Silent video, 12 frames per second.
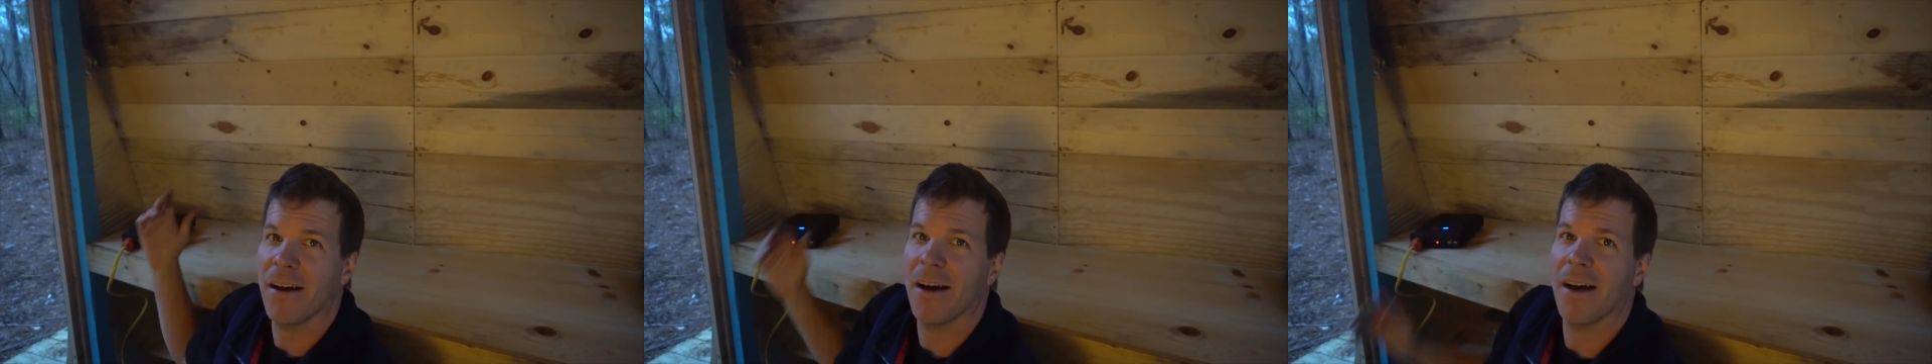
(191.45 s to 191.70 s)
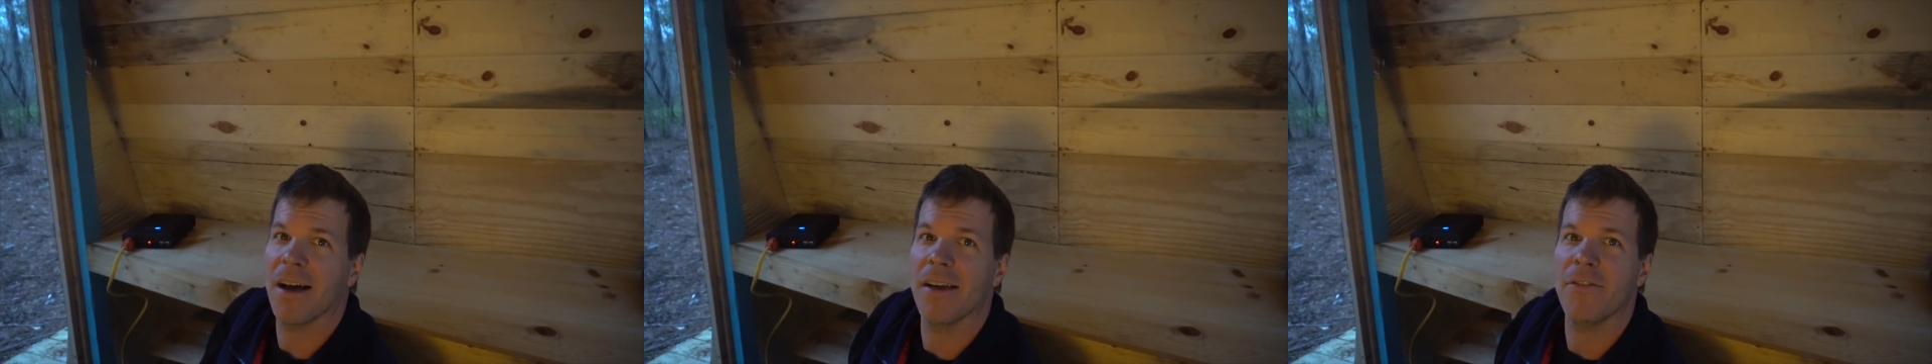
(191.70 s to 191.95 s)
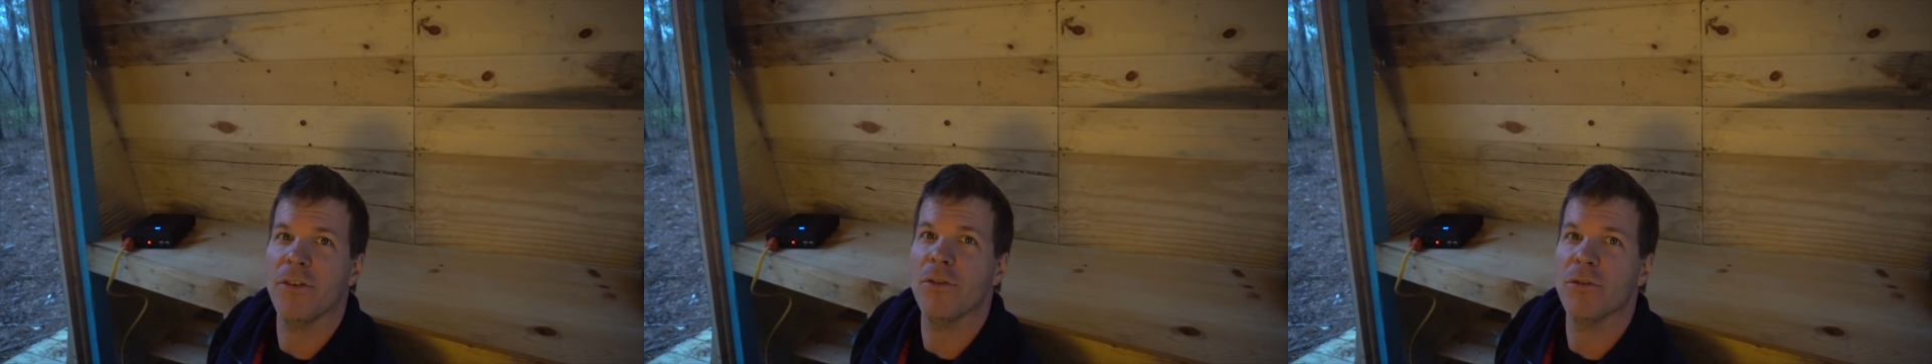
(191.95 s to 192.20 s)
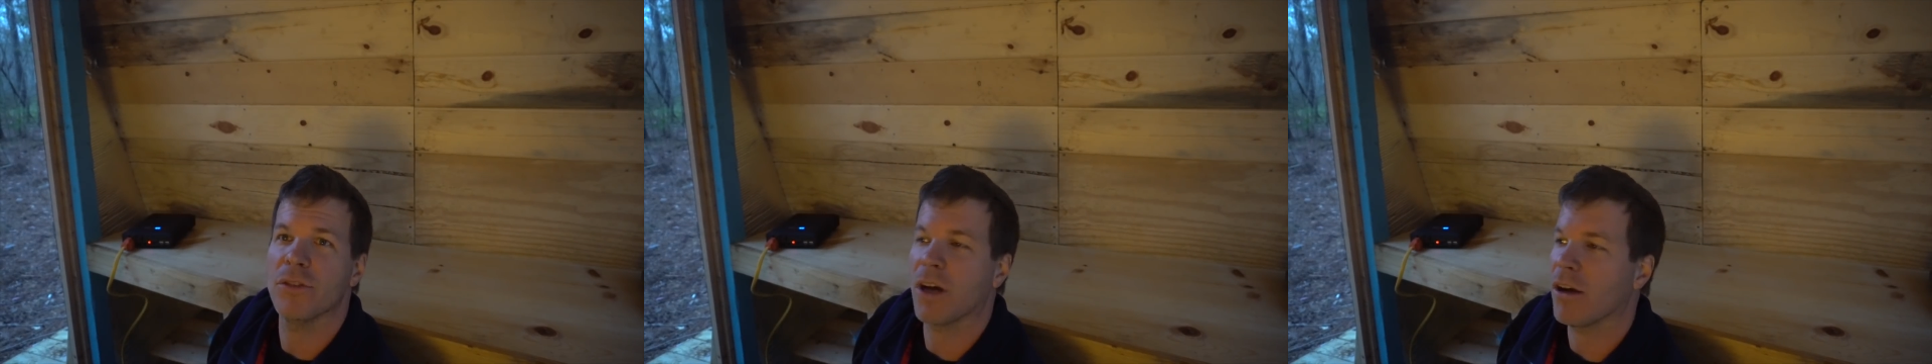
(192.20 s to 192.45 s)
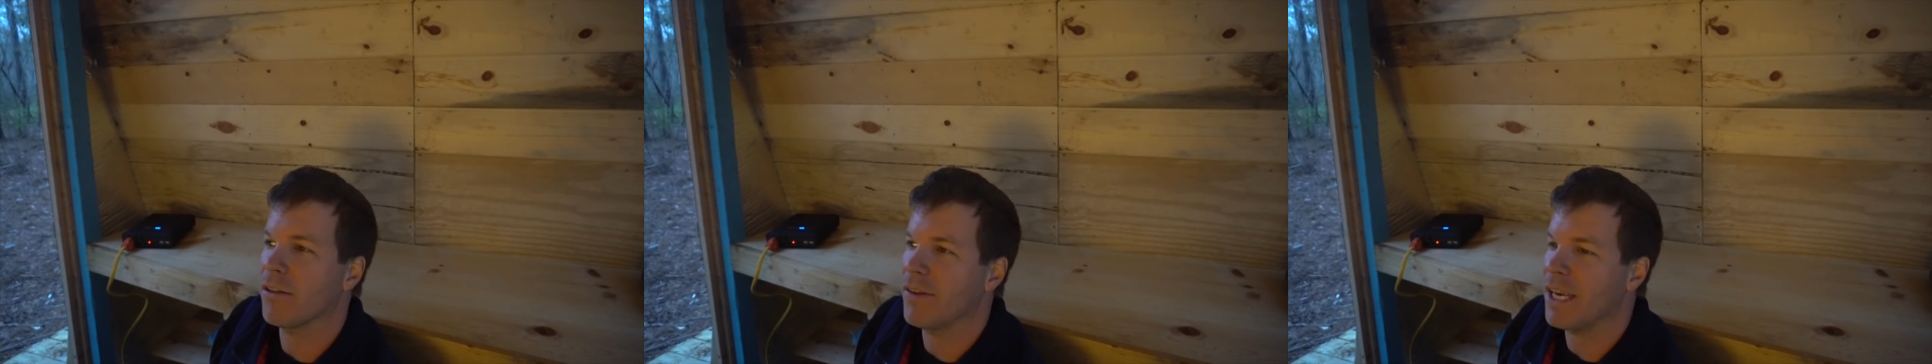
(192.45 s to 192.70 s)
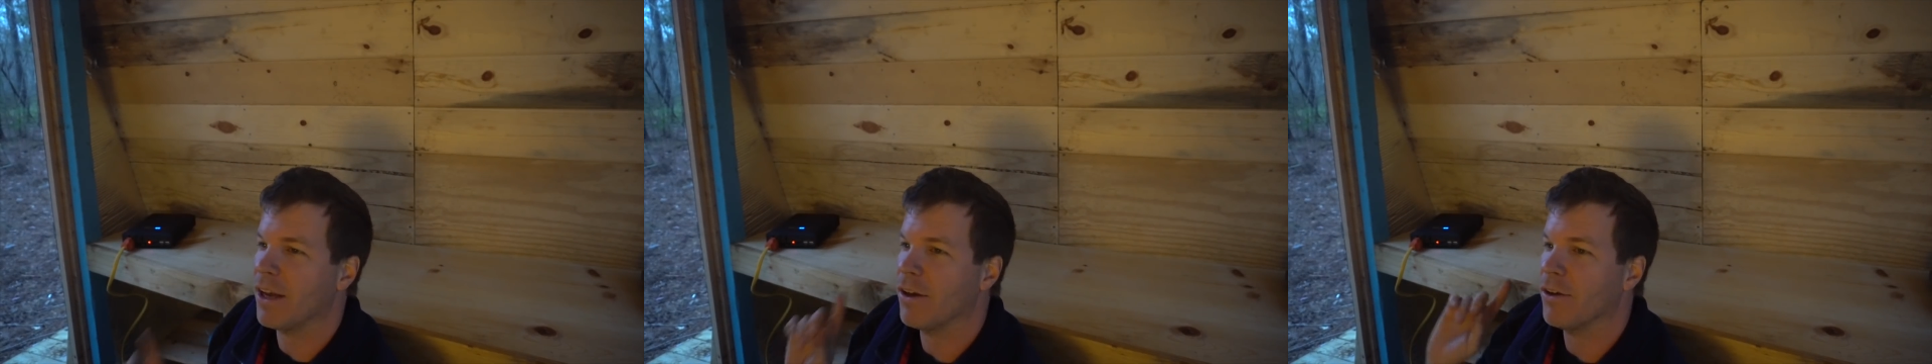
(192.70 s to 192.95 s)
Uh, if you saw the
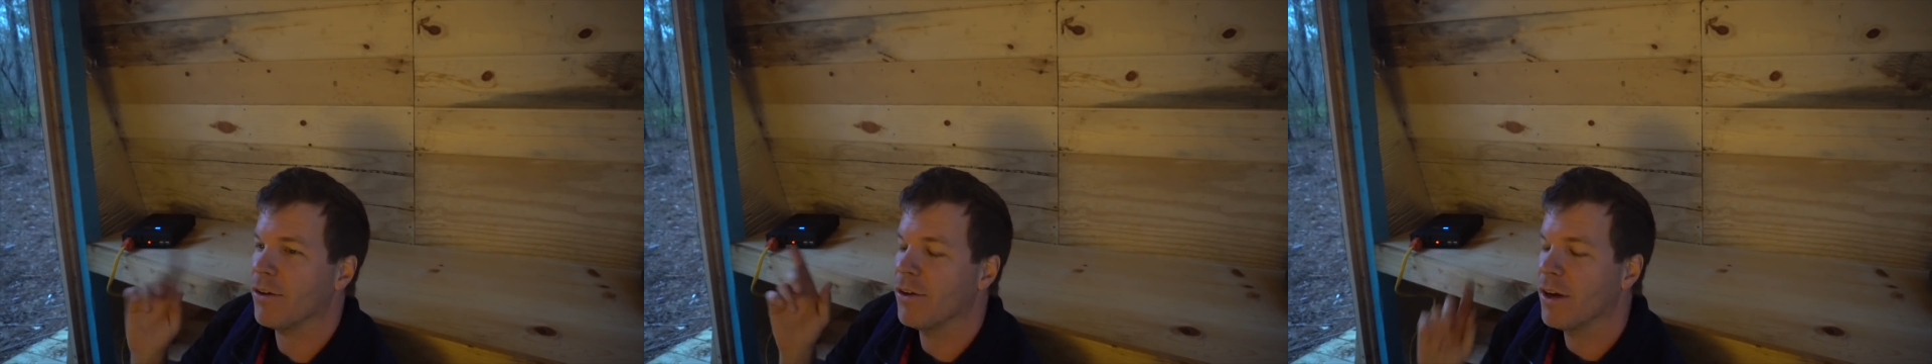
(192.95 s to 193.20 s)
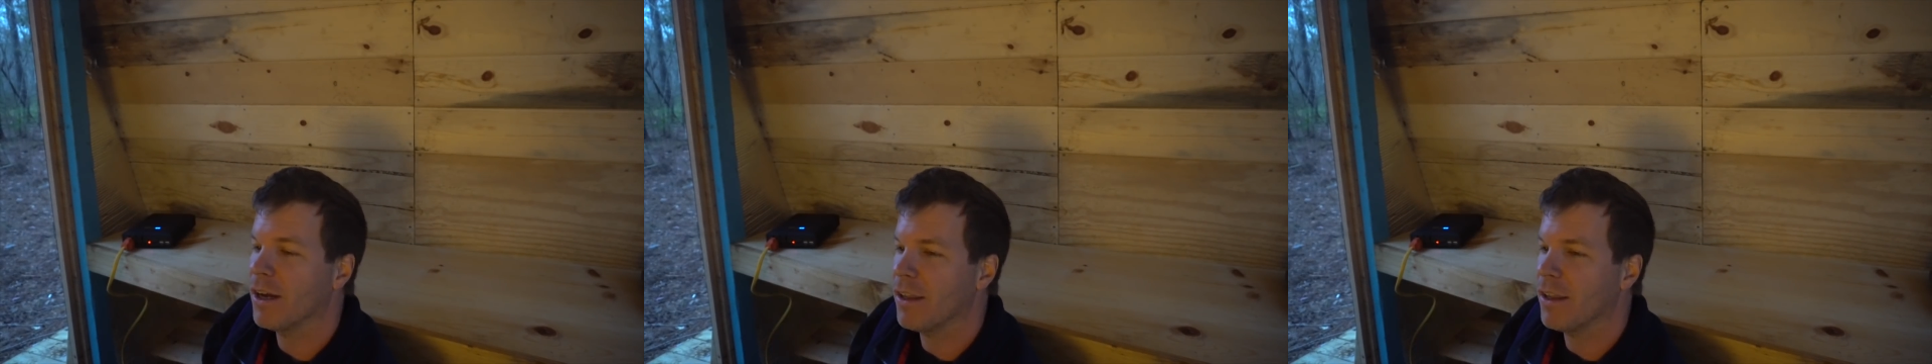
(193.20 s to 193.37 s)
video